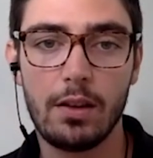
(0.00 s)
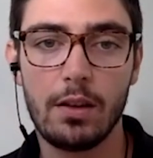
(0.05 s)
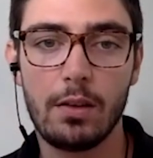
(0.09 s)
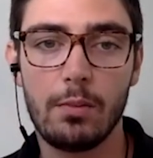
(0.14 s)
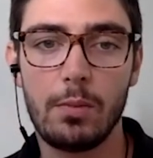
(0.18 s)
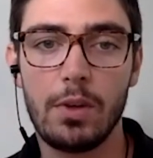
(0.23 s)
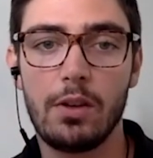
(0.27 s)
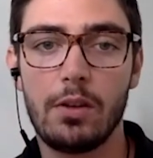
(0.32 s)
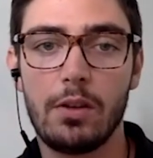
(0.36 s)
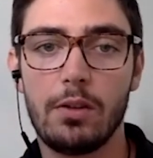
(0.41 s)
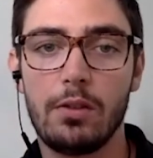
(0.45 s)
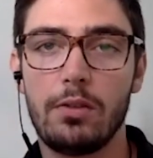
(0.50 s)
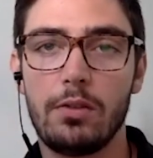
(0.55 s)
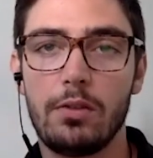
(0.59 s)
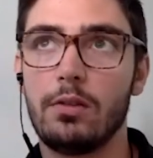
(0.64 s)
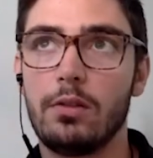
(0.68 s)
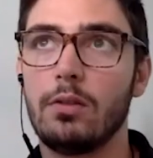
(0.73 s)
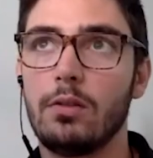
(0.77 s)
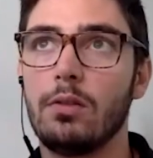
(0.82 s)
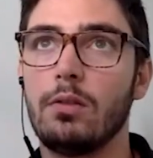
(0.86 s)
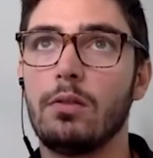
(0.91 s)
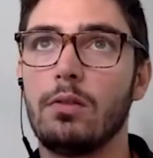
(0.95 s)

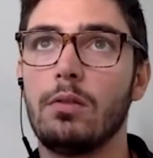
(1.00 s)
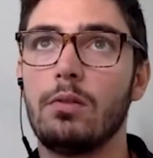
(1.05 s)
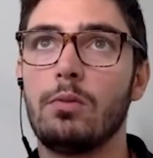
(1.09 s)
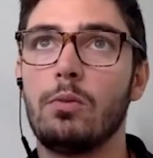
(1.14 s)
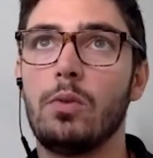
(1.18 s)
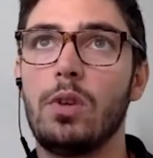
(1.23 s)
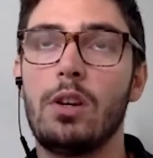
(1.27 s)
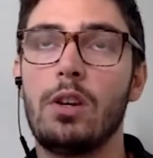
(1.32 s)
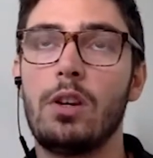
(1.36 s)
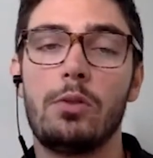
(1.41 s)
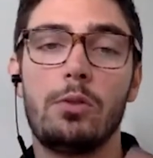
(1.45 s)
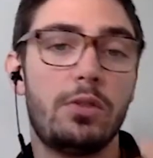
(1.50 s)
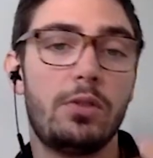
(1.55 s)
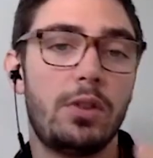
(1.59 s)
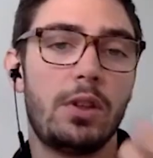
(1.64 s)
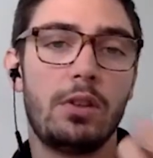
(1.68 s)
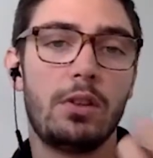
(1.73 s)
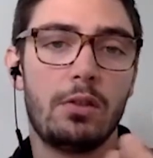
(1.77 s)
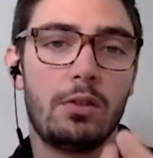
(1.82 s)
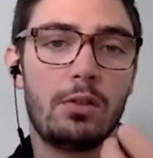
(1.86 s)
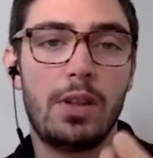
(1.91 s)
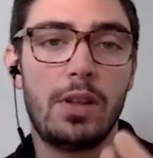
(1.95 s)
because we are
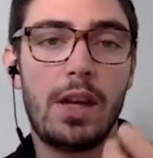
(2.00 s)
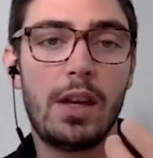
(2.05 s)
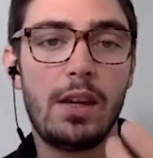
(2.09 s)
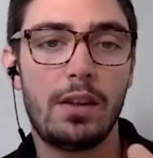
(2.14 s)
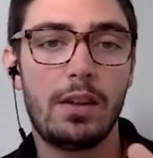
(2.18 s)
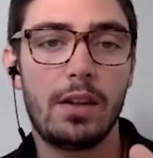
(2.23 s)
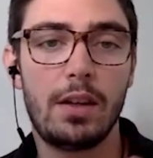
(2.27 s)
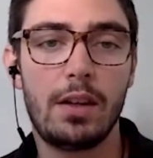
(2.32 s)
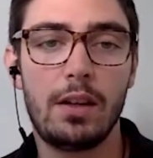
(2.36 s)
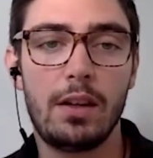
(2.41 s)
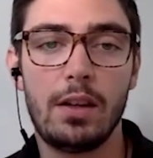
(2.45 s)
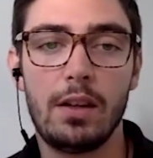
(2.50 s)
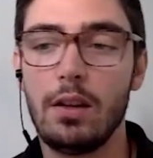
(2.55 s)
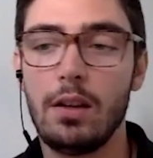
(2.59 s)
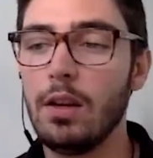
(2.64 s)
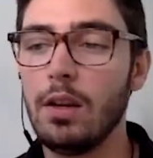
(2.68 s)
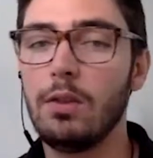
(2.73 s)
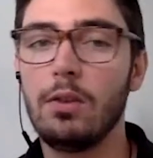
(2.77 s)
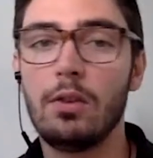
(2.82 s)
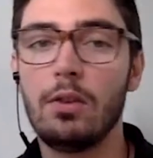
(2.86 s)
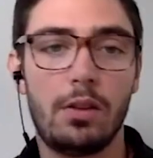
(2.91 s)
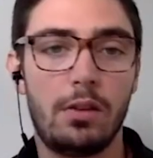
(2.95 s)
using data and
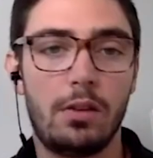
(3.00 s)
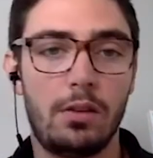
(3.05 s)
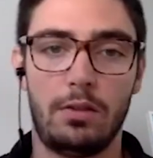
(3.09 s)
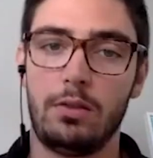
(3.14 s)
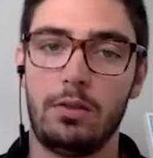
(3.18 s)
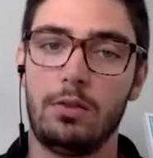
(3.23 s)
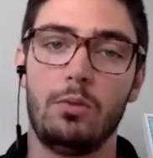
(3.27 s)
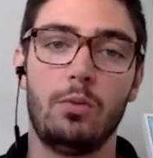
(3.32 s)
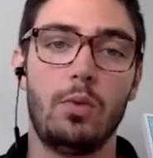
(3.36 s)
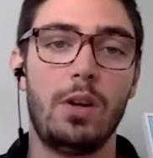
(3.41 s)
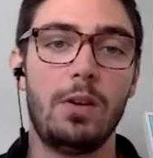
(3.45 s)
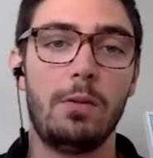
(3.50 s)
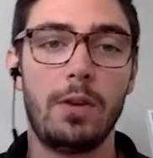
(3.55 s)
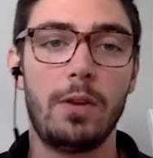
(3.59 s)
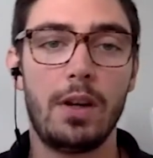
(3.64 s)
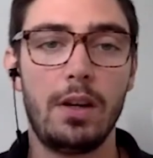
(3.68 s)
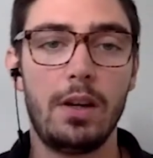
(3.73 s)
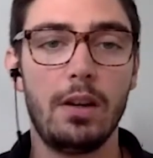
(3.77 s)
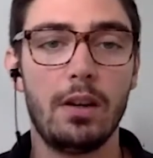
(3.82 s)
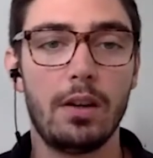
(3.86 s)
not Wi-Fi.